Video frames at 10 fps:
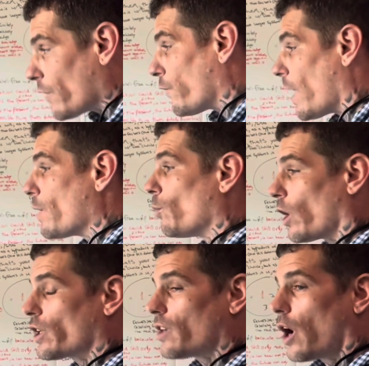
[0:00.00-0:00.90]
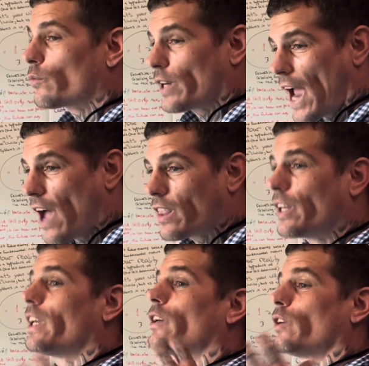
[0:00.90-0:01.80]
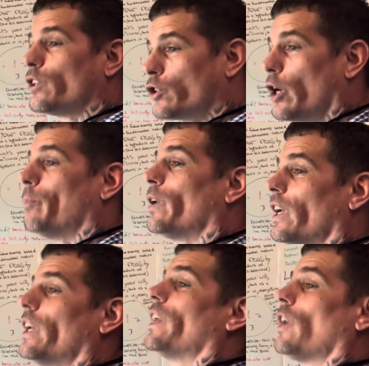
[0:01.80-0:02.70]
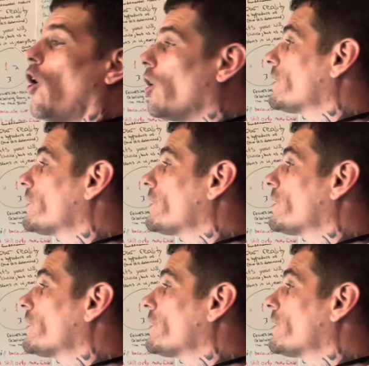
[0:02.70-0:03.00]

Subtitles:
frameworks on reality and interpreting it at all